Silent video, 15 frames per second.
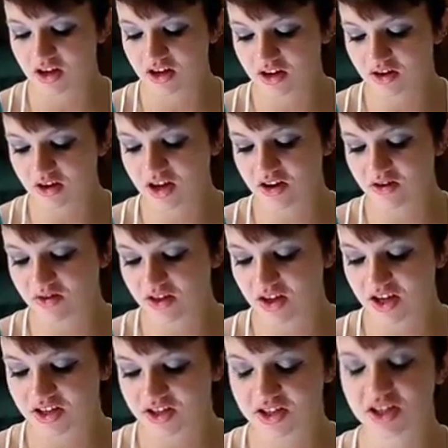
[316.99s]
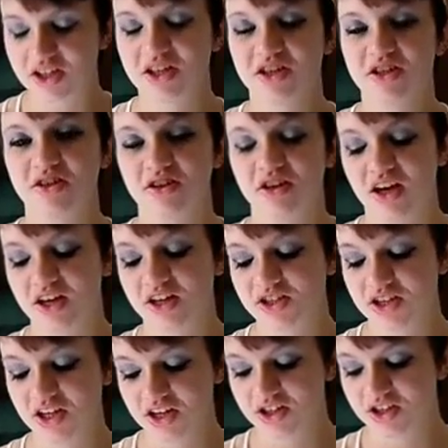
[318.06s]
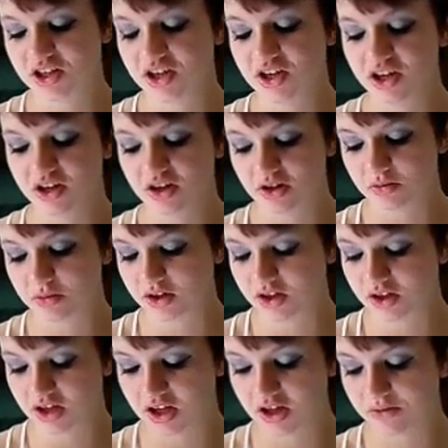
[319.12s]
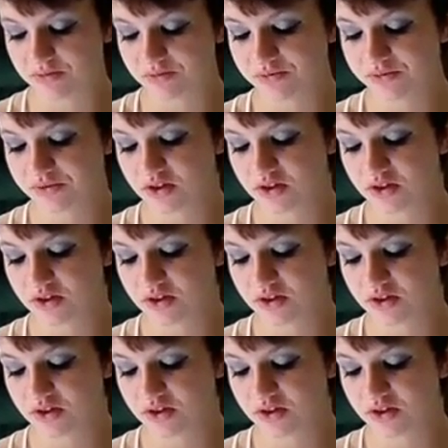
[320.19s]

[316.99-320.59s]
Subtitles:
And, I have the agitation and irritability,